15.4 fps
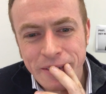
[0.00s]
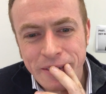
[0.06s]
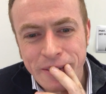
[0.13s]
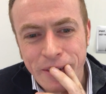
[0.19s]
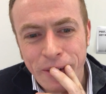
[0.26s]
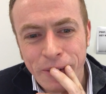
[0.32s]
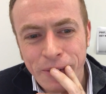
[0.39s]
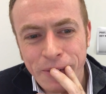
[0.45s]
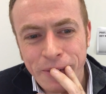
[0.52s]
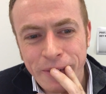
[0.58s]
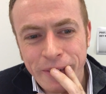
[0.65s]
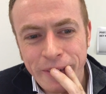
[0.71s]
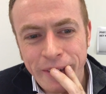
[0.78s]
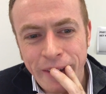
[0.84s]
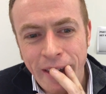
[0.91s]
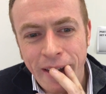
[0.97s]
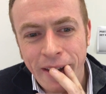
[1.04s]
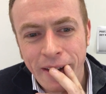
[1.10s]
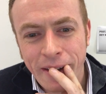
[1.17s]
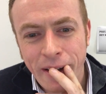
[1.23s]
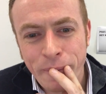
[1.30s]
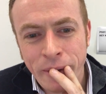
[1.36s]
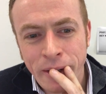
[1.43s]
So,
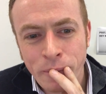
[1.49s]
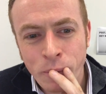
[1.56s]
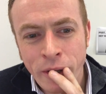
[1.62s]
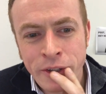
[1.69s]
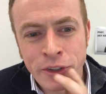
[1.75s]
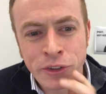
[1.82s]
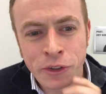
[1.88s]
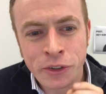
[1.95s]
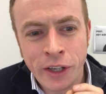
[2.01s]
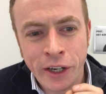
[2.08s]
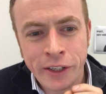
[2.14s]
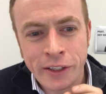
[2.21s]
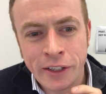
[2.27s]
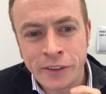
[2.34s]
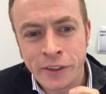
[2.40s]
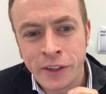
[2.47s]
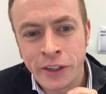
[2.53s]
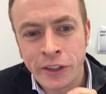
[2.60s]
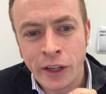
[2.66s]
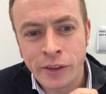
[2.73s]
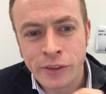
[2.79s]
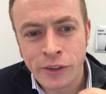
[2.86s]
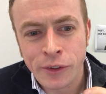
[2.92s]
yeah, I mean, when you do Naginata, you
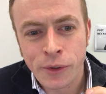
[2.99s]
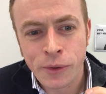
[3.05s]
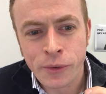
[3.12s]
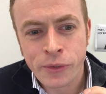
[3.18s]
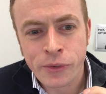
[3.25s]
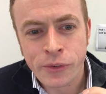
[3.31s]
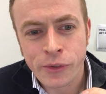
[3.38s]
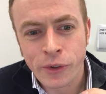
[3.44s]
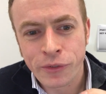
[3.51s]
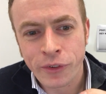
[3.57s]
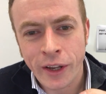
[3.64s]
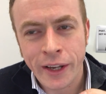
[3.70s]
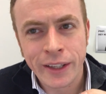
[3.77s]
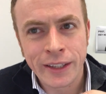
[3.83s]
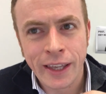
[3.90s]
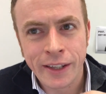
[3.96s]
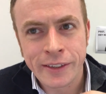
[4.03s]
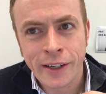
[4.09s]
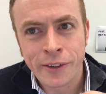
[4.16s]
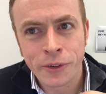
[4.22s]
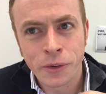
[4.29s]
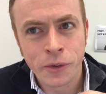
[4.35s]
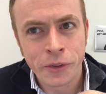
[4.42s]
get to use stuff like
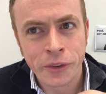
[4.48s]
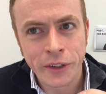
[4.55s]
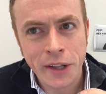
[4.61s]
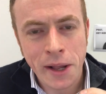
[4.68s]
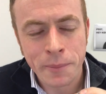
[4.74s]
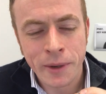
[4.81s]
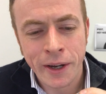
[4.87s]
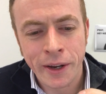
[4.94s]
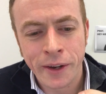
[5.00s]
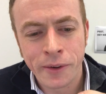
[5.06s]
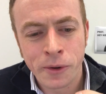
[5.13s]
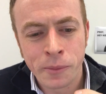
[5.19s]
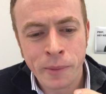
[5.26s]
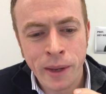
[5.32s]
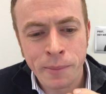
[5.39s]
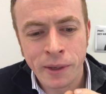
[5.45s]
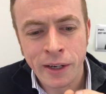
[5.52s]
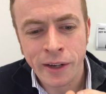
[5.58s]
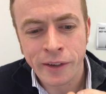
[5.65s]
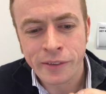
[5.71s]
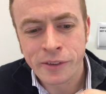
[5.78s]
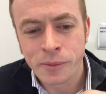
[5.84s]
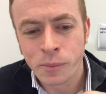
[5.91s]
Gedan or other kamae, or maybe
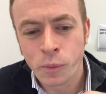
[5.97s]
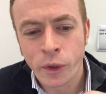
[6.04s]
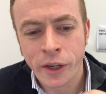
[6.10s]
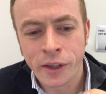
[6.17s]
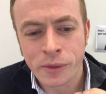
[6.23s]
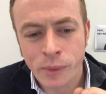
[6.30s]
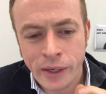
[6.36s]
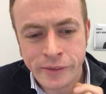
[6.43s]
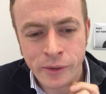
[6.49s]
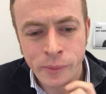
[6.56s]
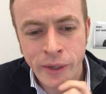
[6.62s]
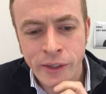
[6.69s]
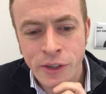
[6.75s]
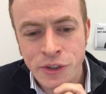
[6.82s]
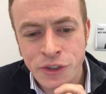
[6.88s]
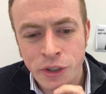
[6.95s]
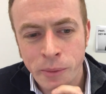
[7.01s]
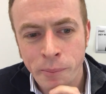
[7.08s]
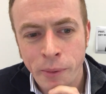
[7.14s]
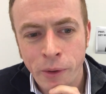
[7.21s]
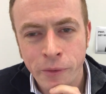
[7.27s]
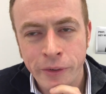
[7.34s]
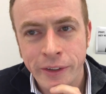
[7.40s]
like some weird waza where you
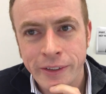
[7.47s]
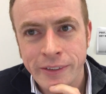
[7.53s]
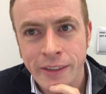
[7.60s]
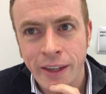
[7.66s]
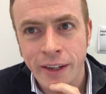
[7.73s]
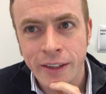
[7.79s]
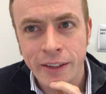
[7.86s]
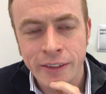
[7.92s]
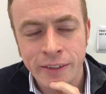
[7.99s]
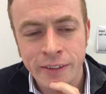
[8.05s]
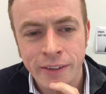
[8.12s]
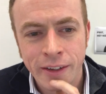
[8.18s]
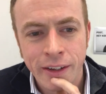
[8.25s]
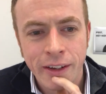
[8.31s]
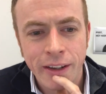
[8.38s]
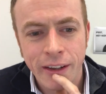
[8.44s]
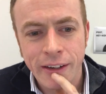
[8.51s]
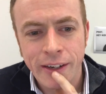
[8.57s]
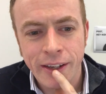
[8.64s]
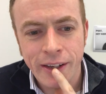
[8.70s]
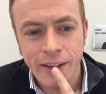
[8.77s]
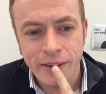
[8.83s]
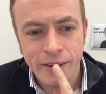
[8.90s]
jump over the stick and
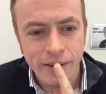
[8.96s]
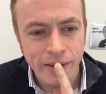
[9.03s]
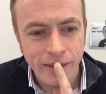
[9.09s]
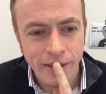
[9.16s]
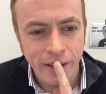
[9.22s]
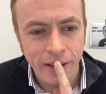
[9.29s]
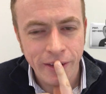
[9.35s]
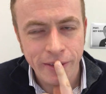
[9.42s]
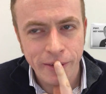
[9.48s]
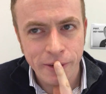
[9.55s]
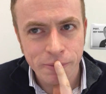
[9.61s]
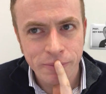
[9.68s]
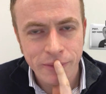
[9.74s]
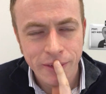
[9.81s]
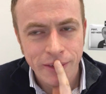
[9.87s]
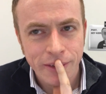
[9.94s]
hit them,